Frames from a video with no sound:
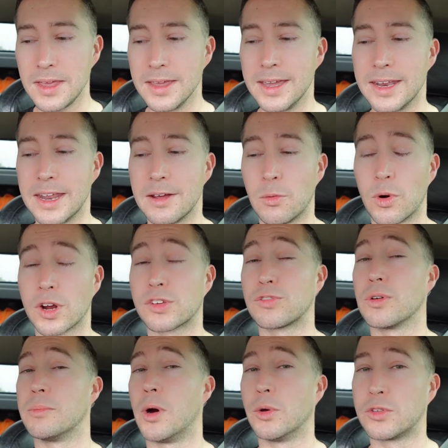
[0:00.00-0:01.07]
and it works
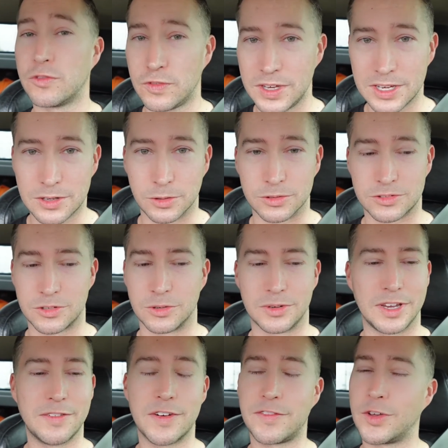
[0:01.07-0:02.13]
for most vehicles. So
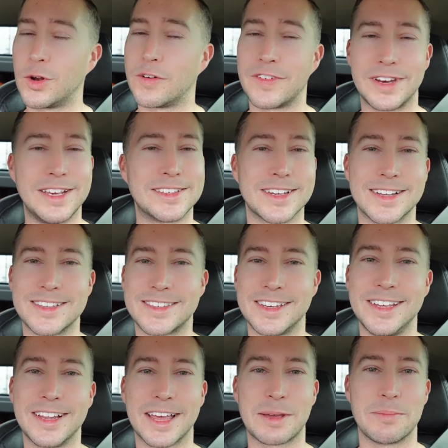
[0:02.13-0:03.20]
even if you don't have a Nissan
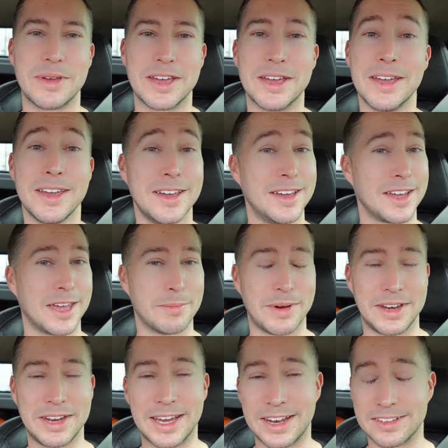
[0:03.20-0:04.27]
Z like me, again,
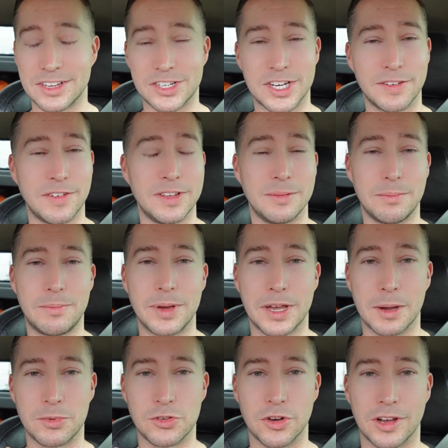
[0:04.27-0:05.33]
my dad has a Chevy
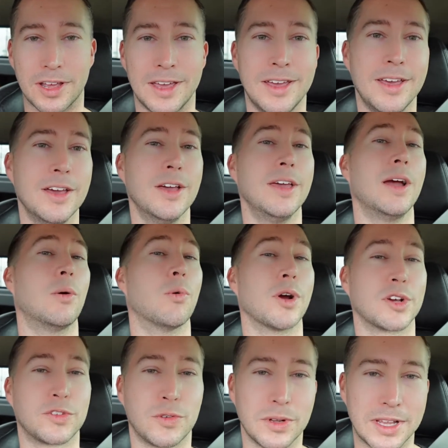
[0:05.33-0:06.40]
pickup truck, it
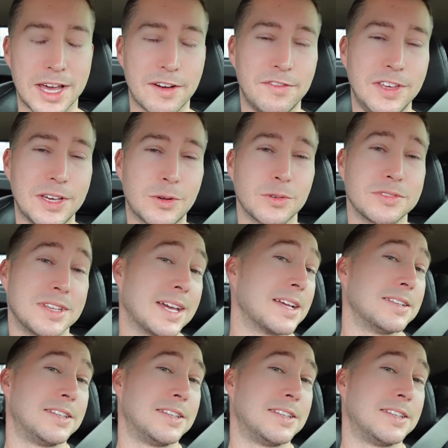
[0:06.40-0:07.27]
works for a lot of vehicles. They can